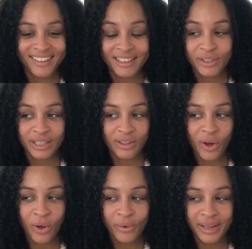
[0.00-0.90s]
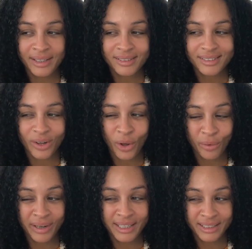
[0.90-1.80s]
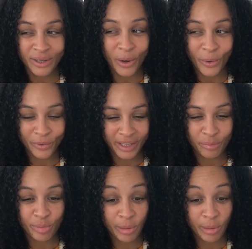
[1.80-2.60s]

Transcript: That you can always already know that